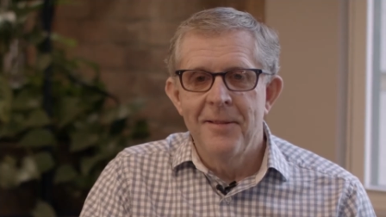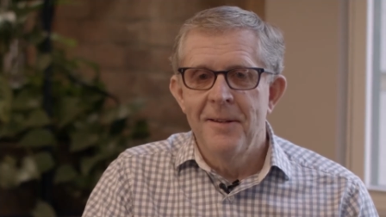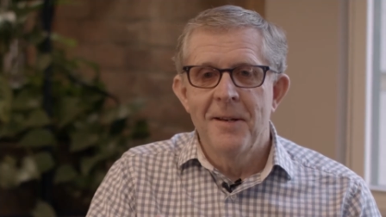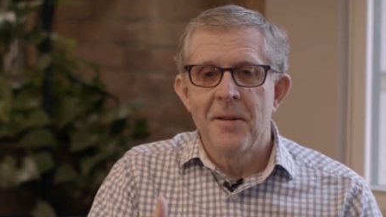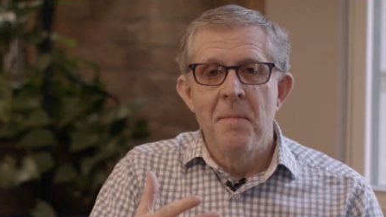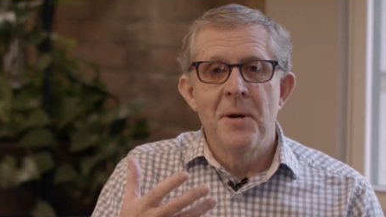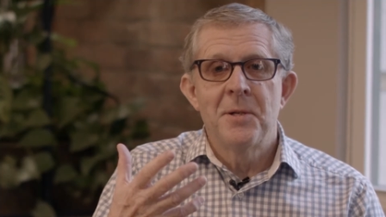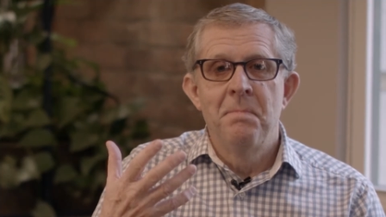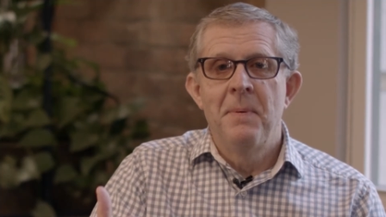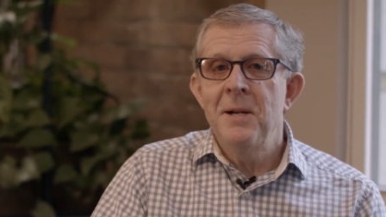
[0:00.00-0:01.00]
Yeah, the most
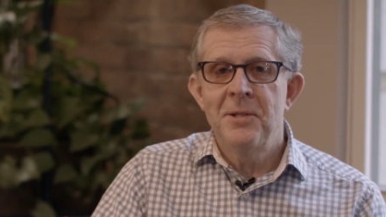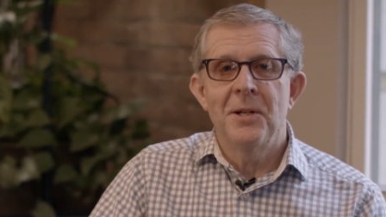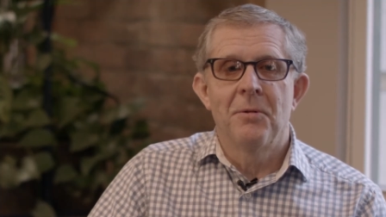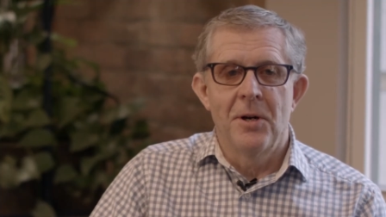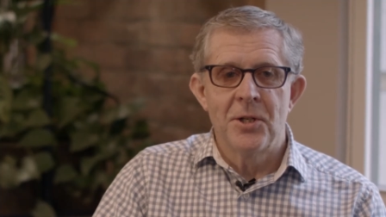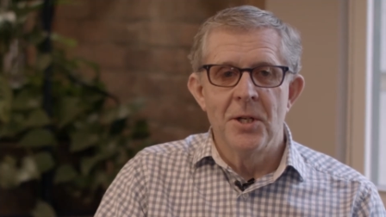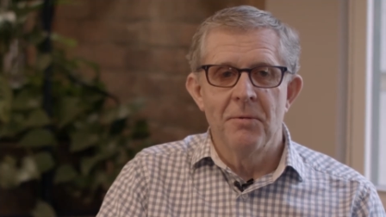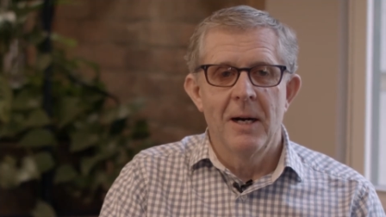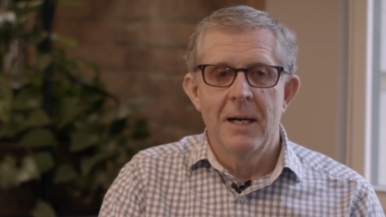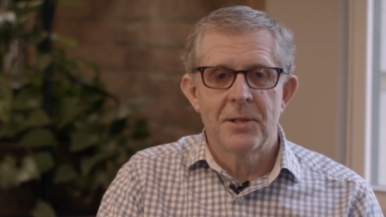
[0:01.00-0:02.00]
basic question to
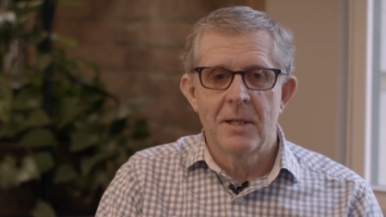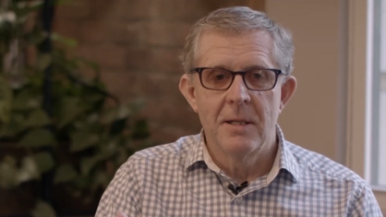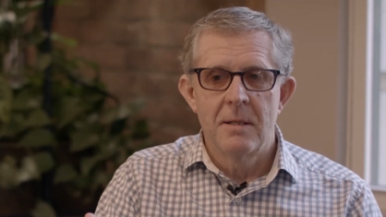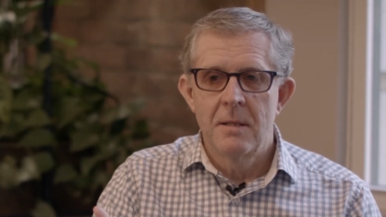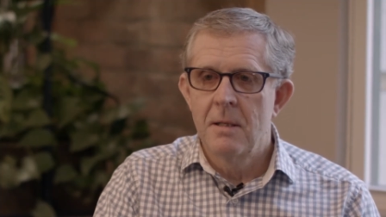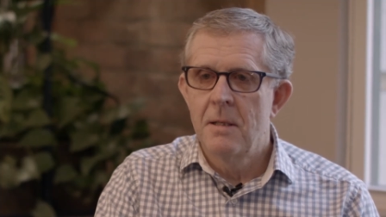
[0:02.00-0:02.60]
ask is,